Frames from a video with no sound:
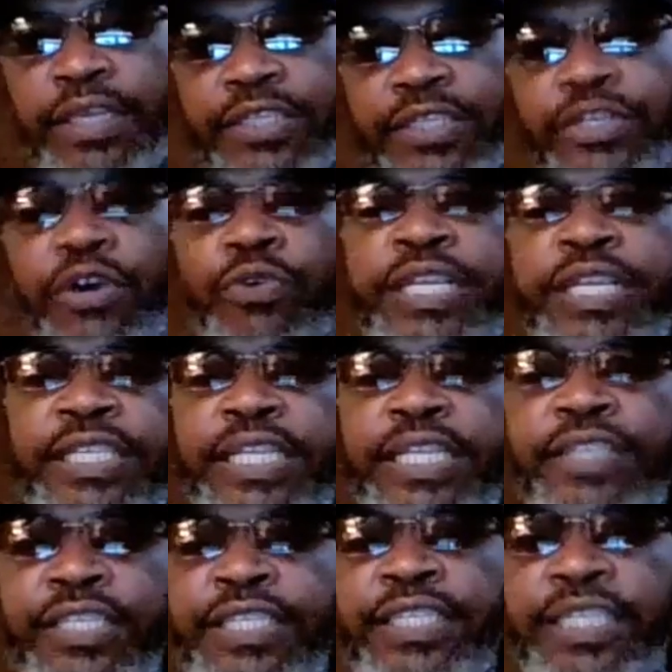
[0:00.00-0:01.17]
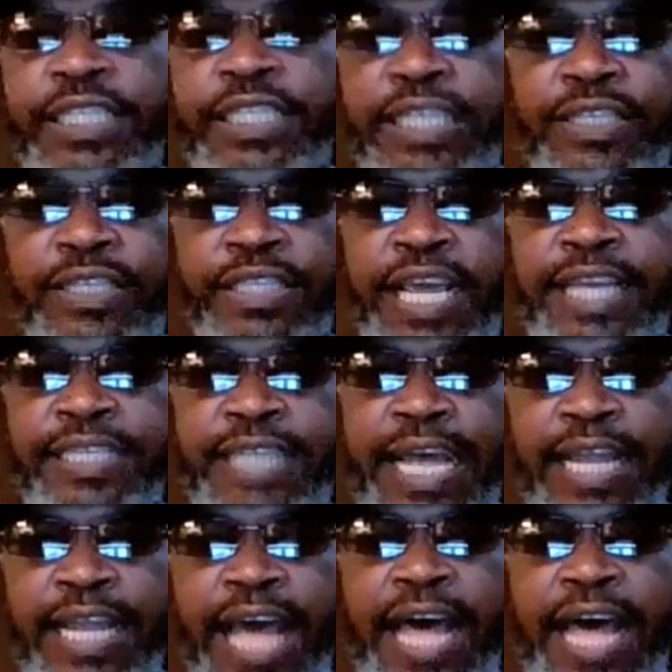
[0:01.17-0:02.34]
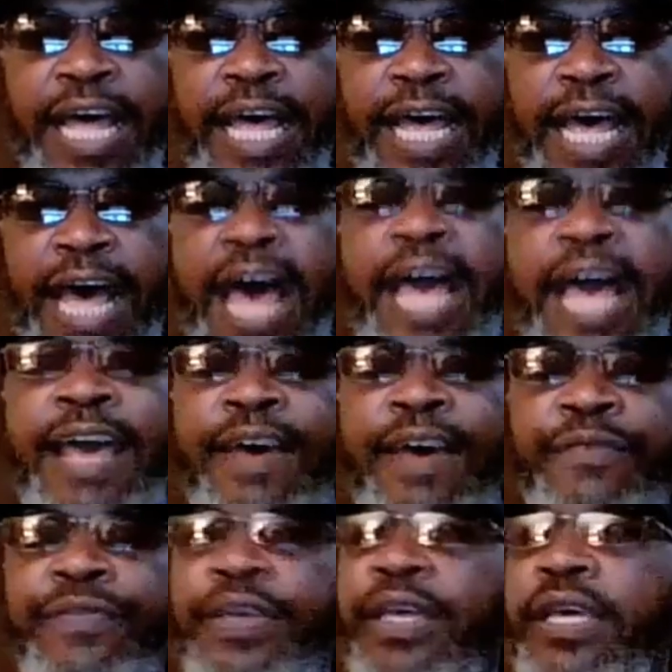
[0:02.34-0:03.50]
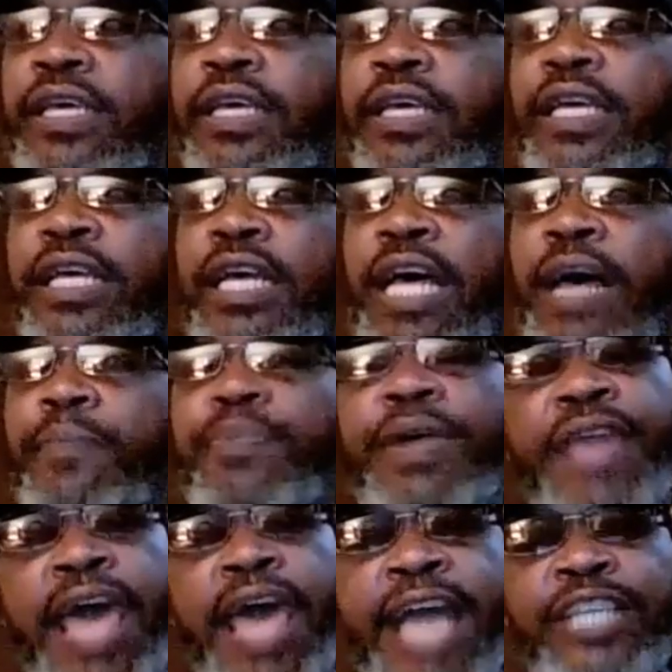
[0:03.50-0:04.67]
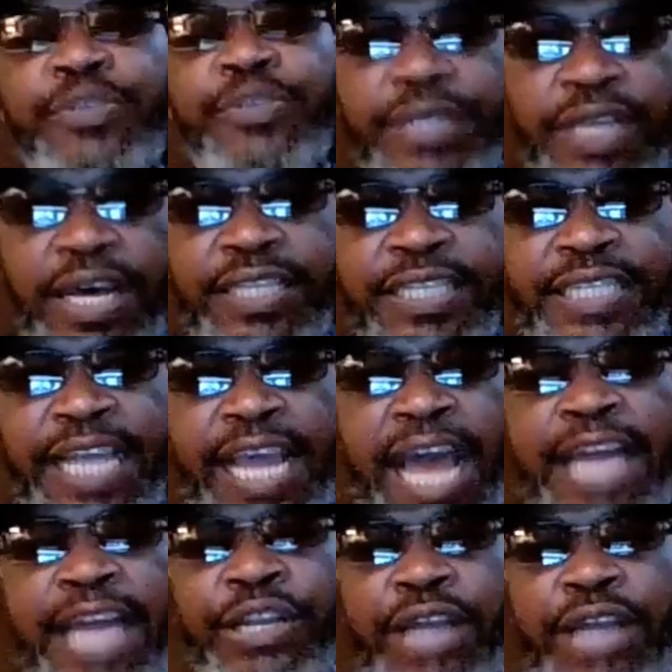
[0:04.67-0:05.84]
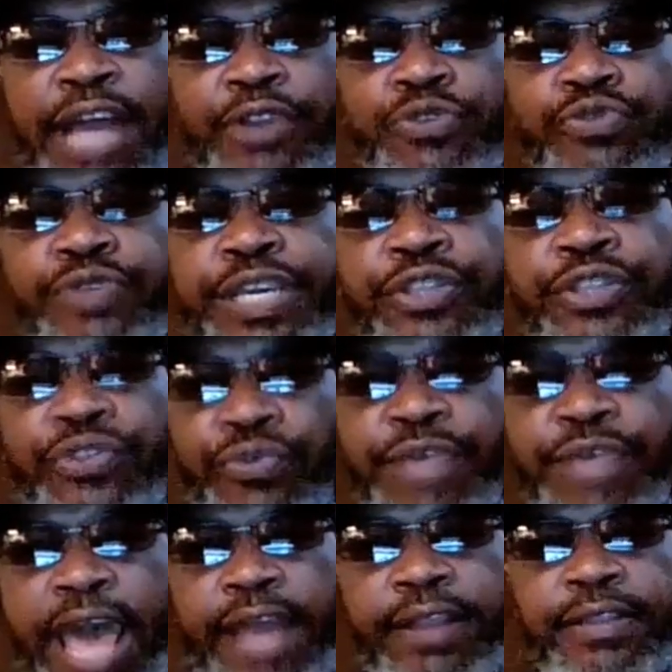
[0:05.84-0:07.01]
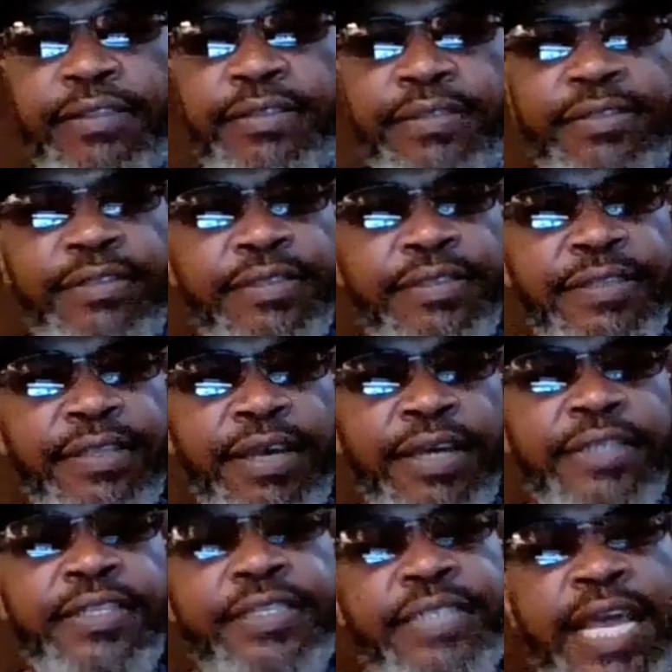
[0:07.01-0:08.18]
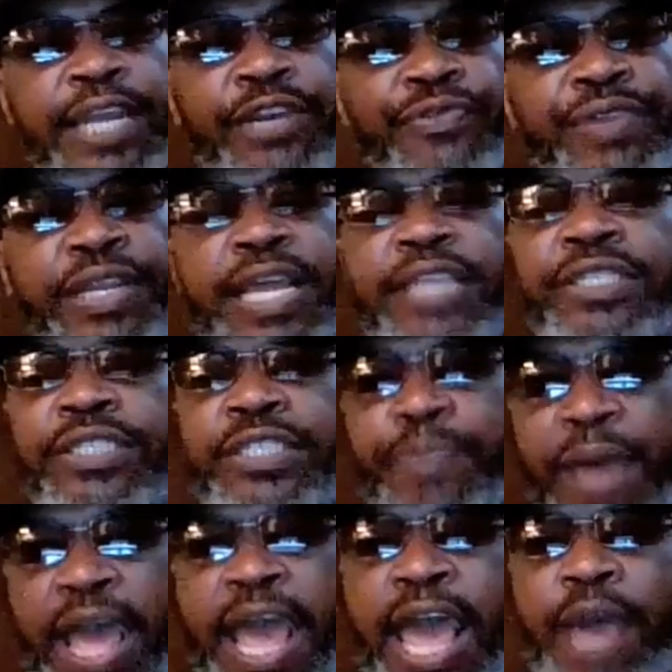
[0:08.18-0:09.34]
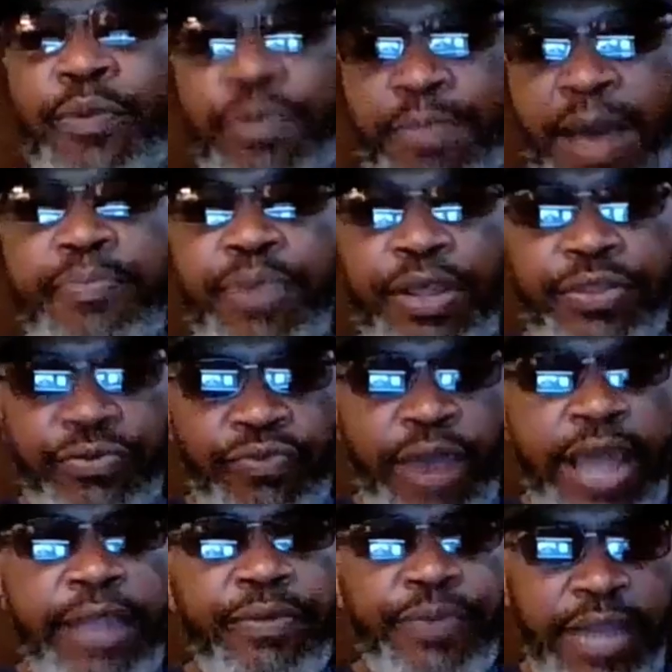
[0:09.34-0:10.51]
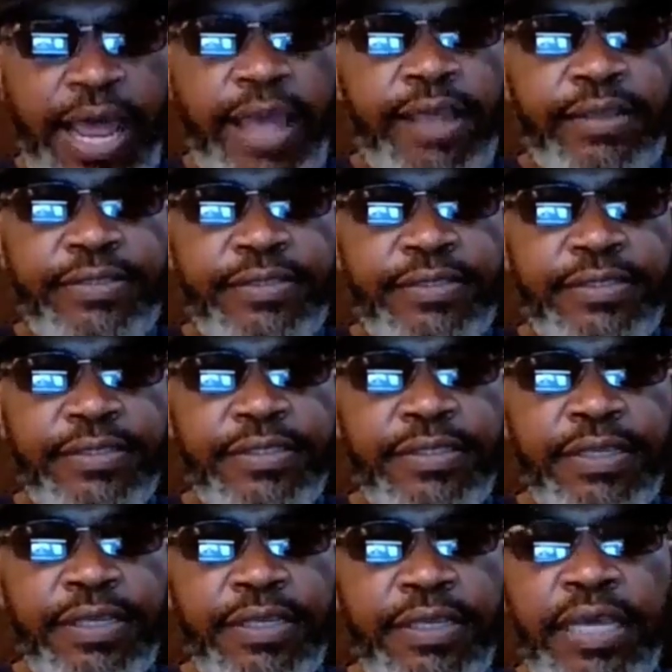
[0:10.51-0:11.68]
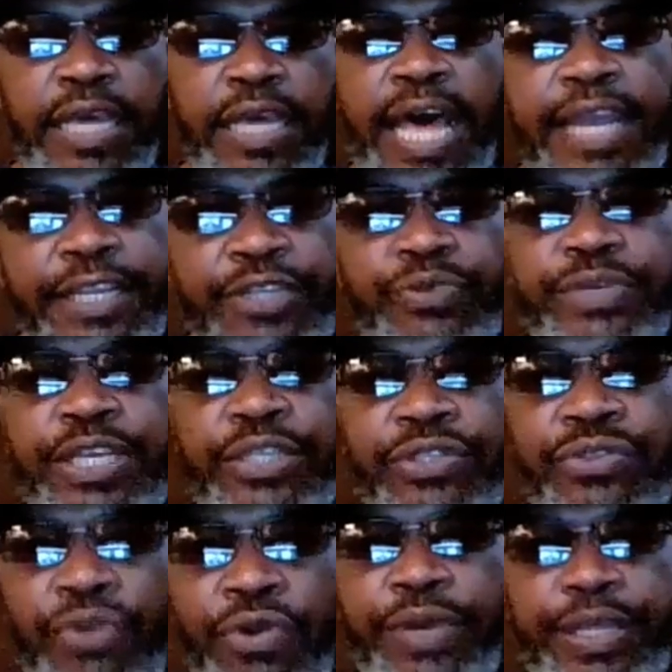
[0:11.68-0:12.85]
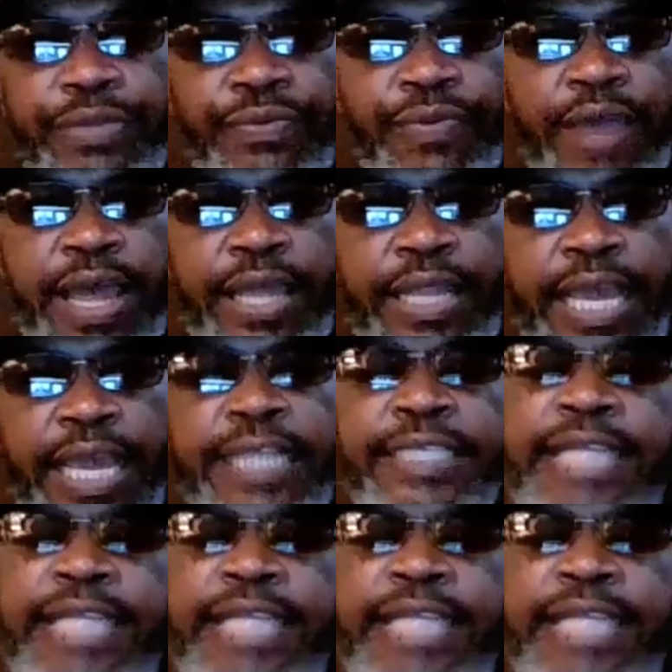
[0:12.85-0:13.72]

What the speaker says: So these are things that I have. A brother asked me the other day, how do you get through that? Understanding the relationship I had with my brother, right, with Lance. How did you get through it, right? And it's